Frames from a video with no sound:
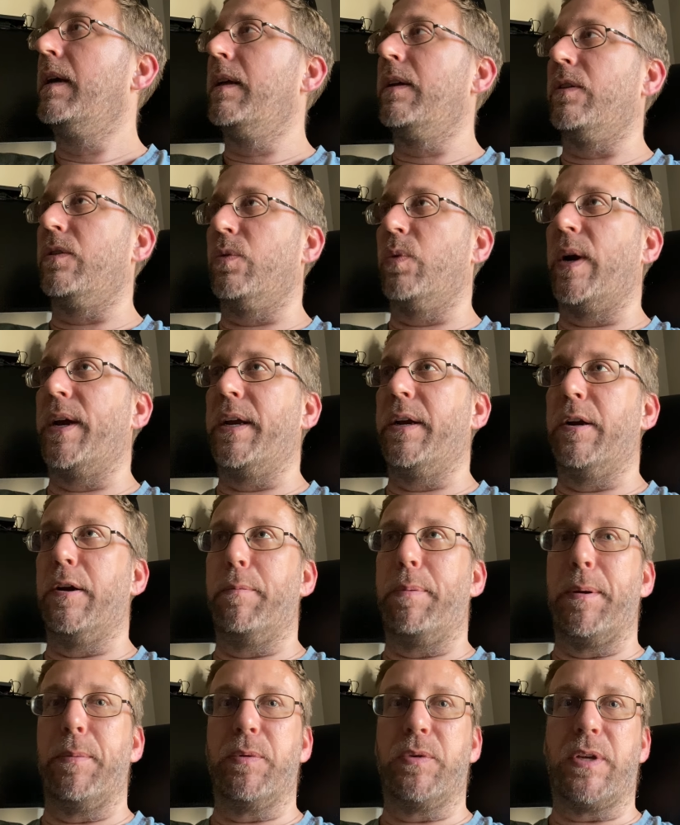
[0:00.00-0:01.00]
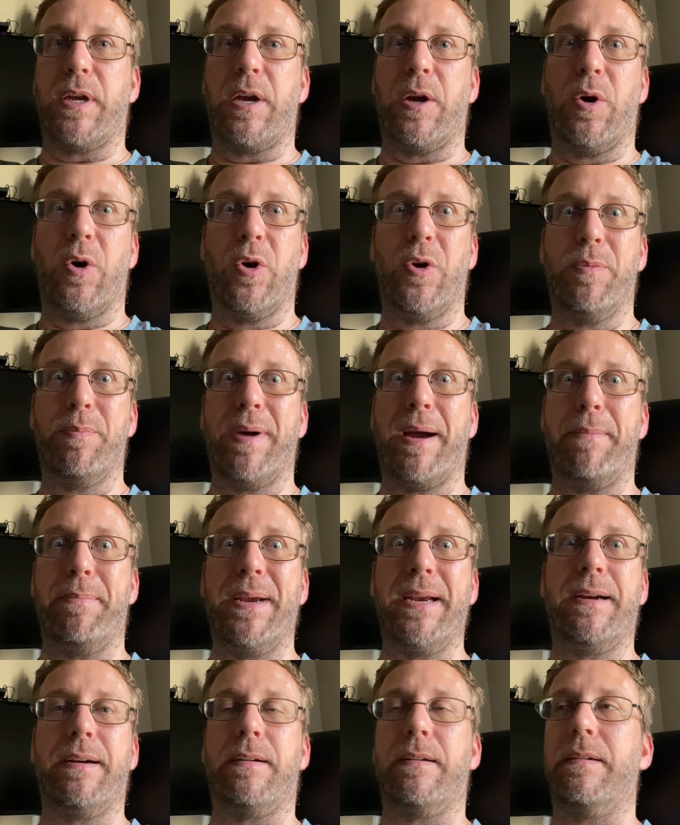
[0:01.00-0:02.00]
This is why you hear people say, hold my
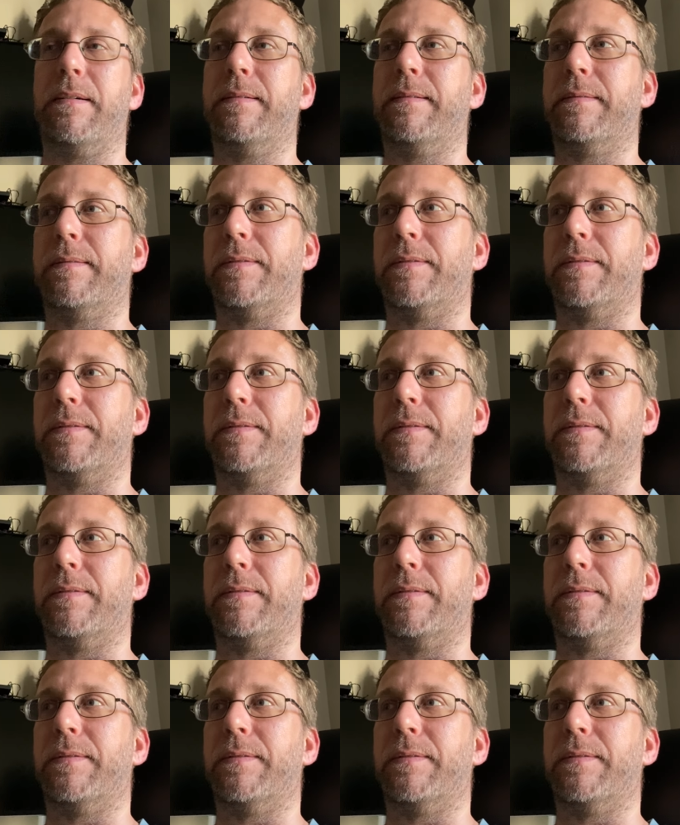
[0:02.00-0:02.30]
beer,